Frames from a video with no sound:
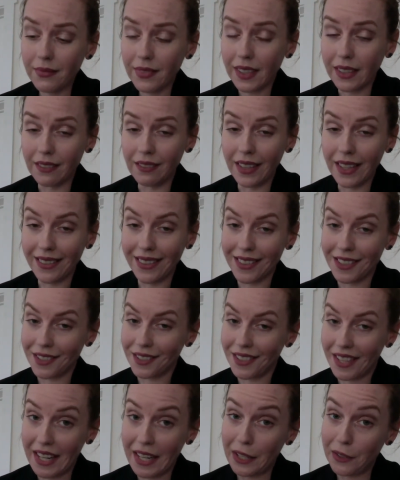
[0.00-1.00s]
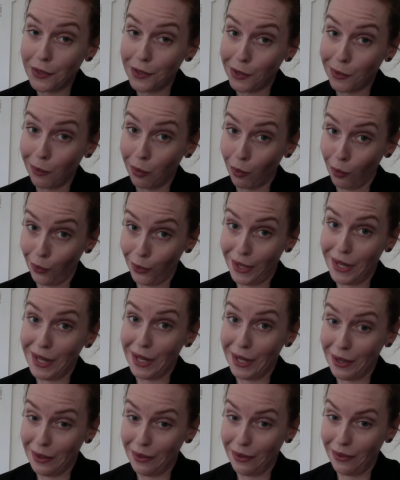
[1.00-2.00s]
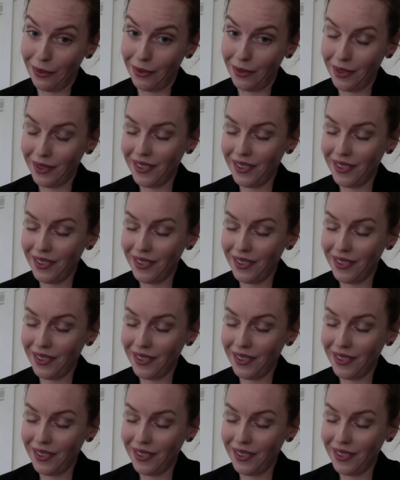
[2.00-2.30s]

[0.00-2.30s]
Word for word: Let the scenes breathe.